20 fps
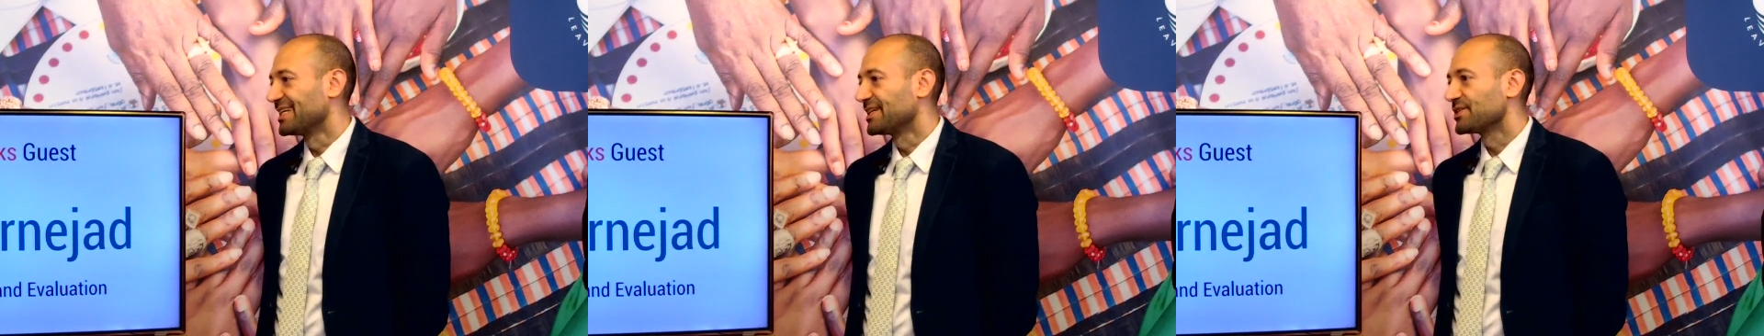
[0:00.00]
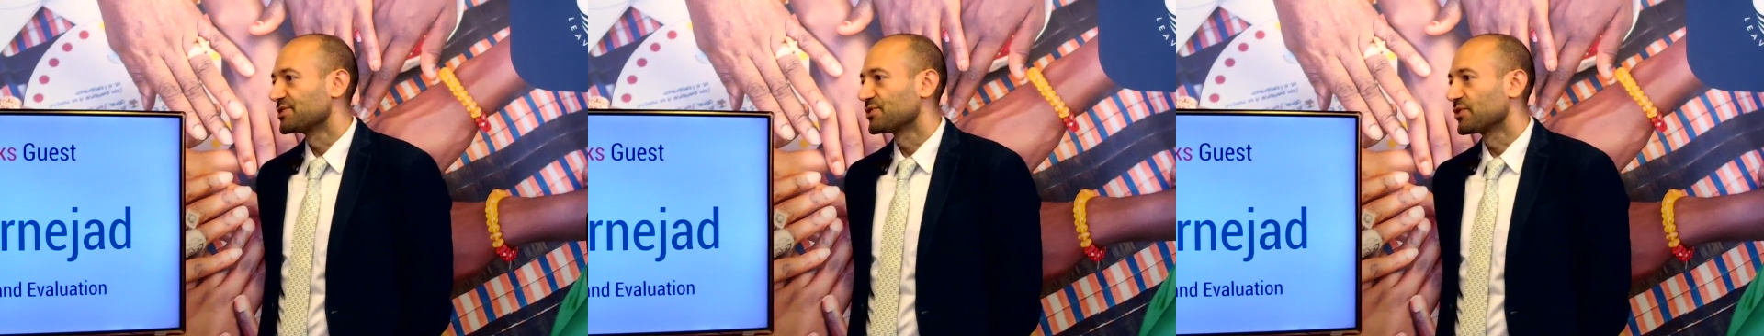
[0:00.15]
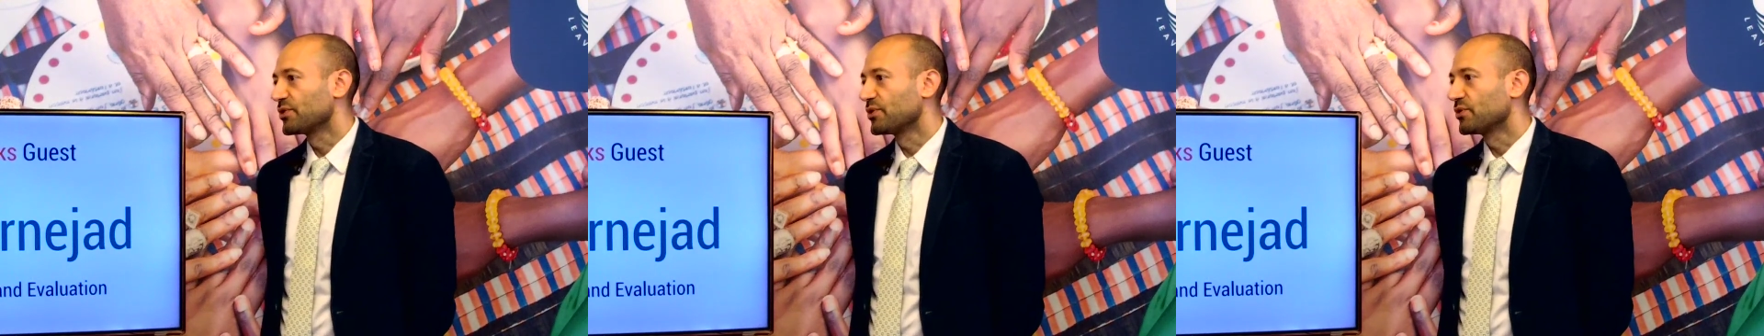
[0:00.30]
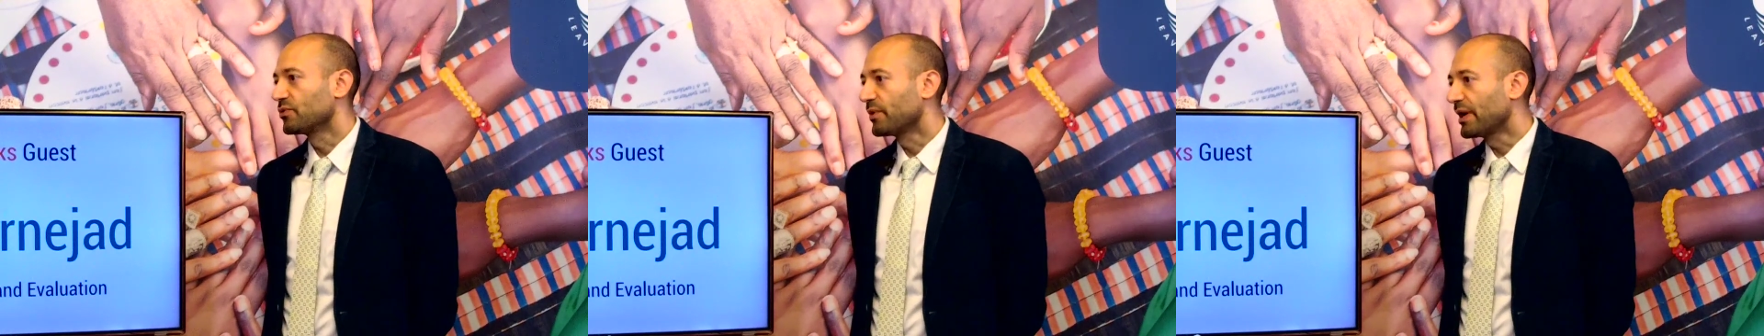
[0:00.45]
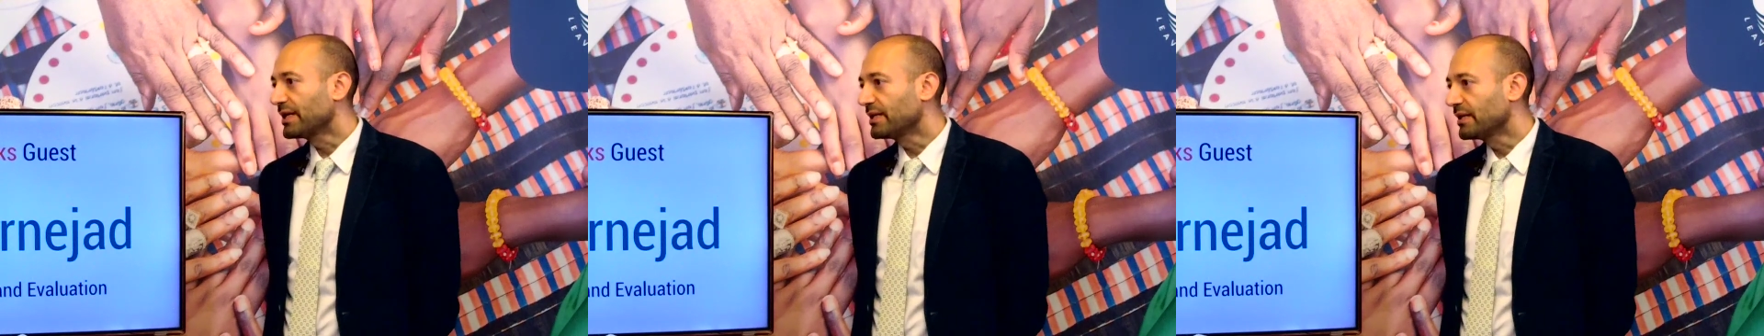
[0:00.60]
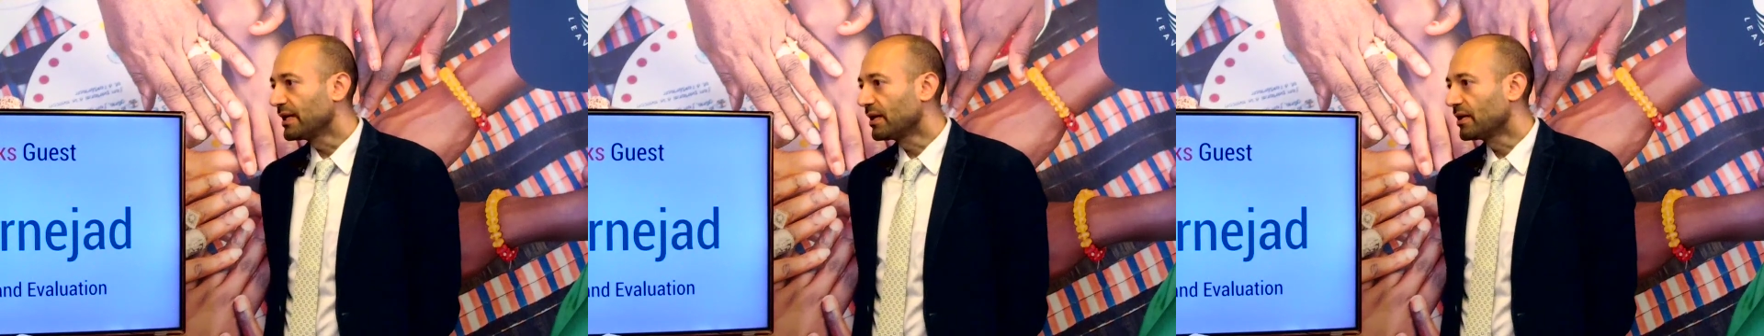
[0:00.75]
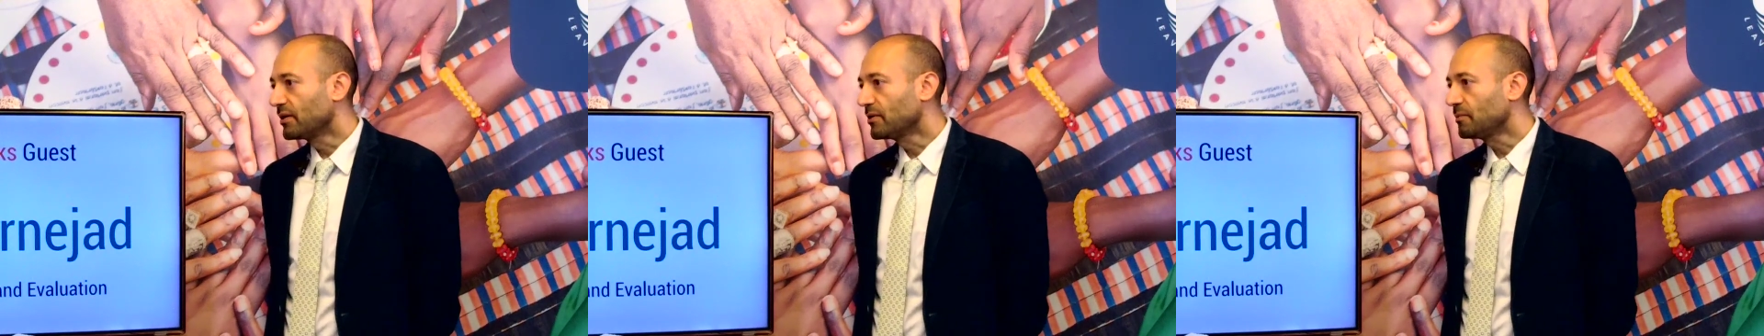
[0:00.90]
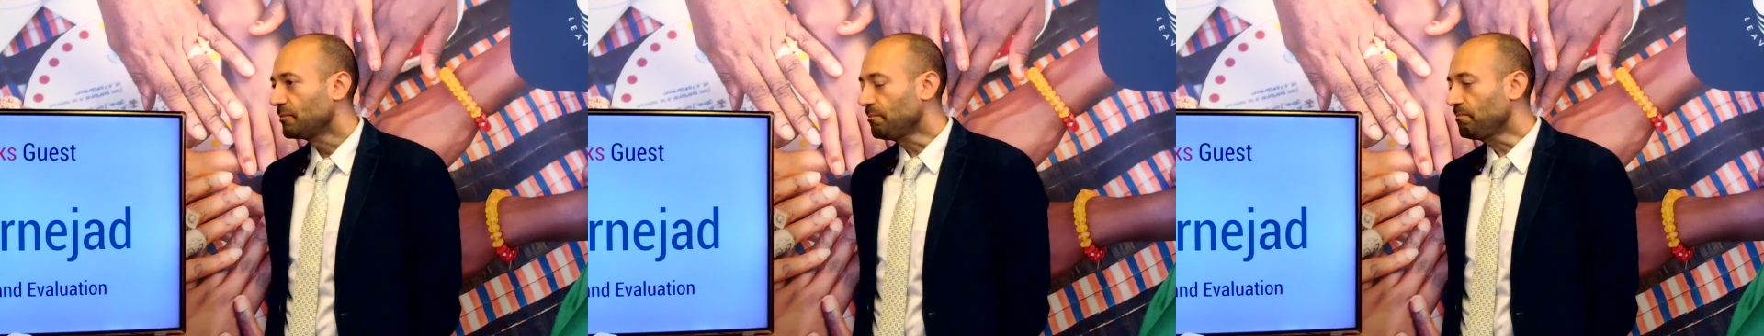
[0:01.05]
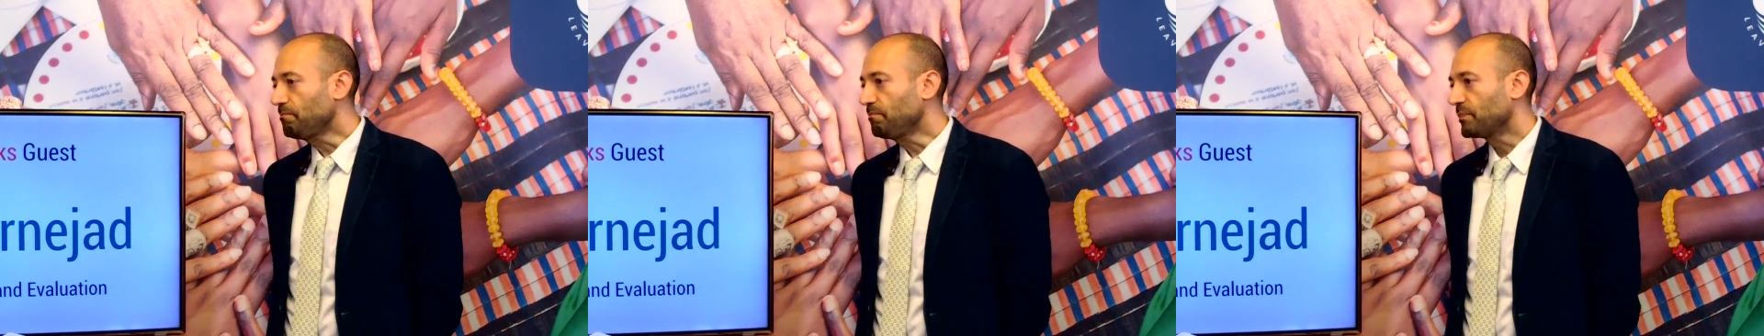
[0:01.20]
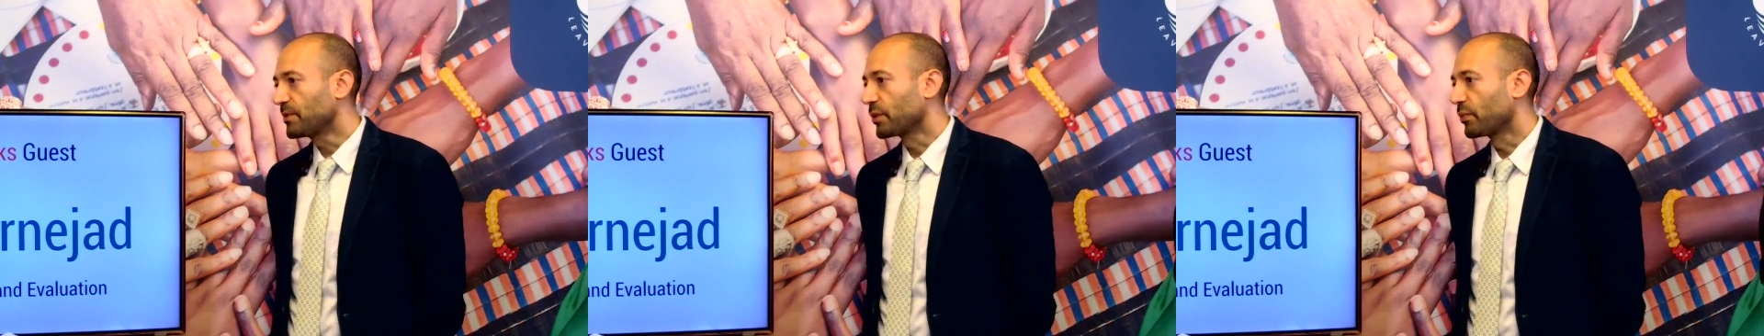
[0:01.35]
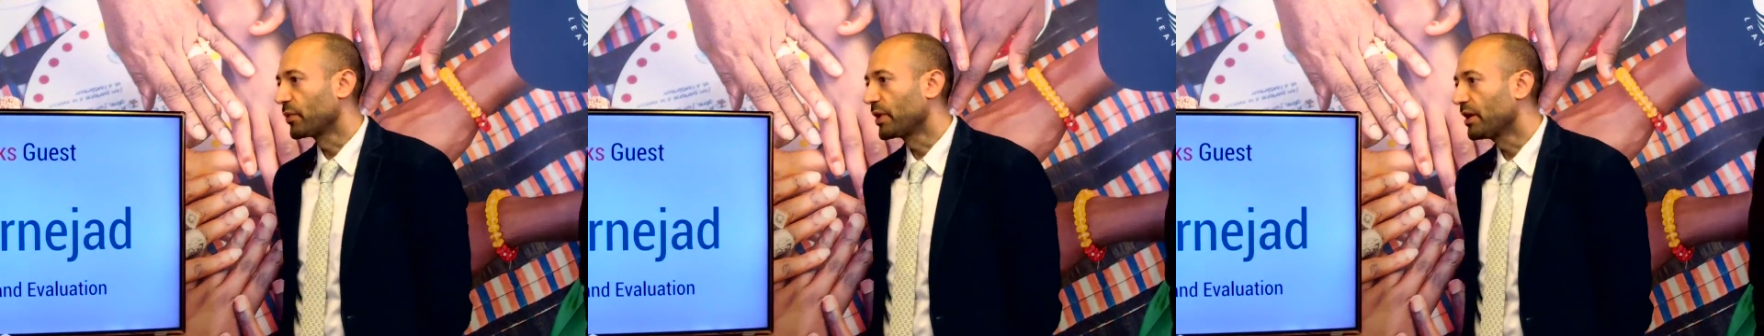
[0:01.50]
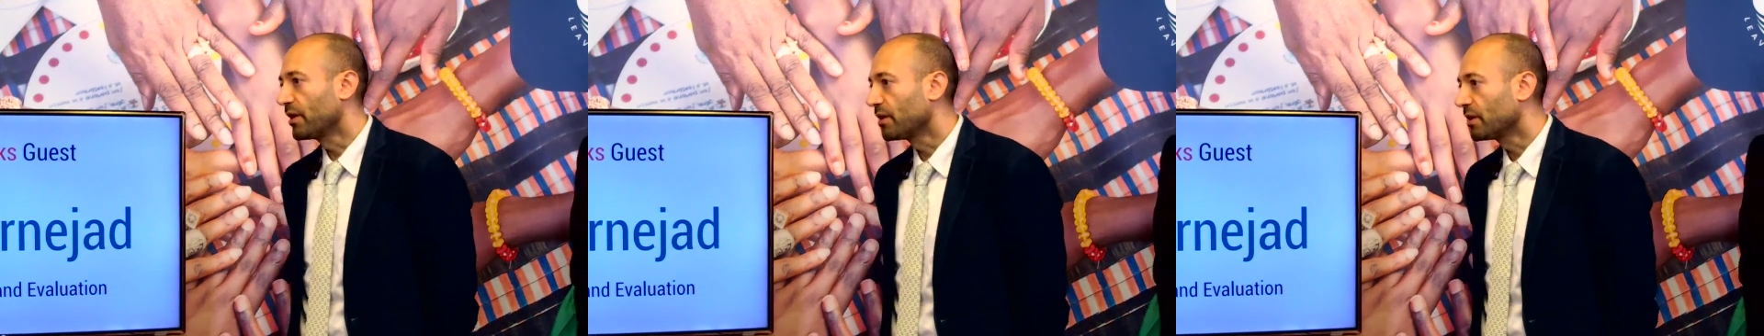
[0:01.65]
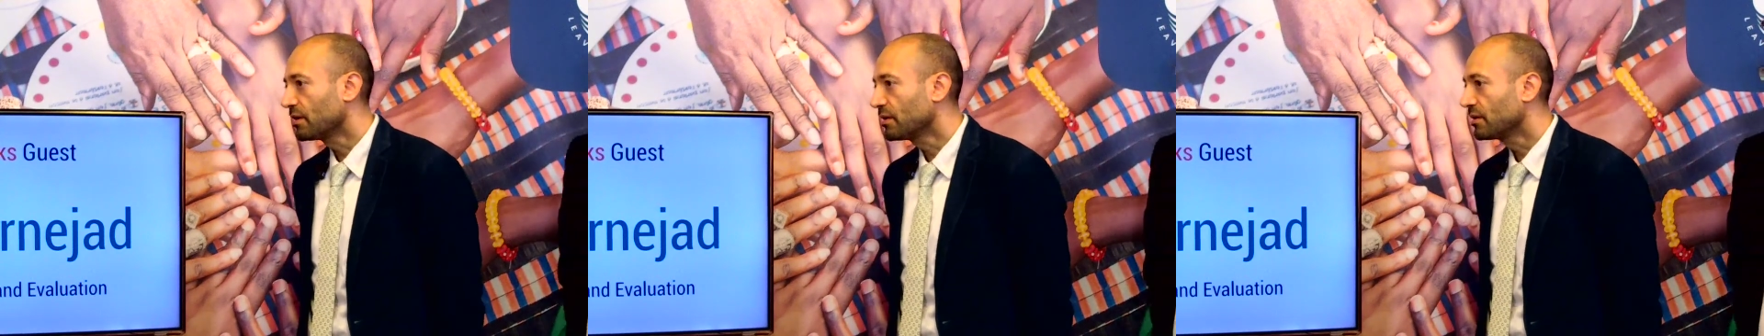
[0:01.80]
So right now, we
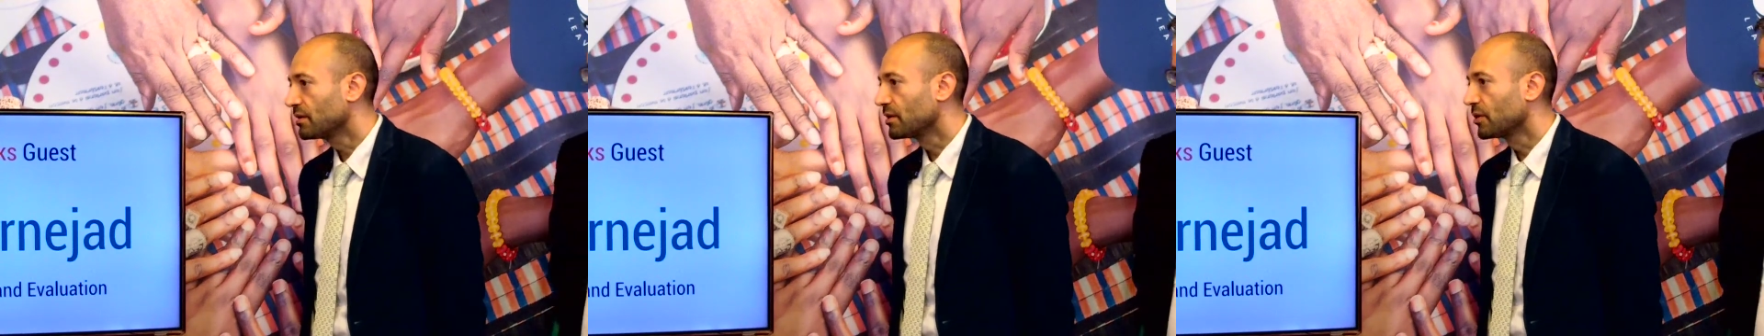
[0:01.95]
are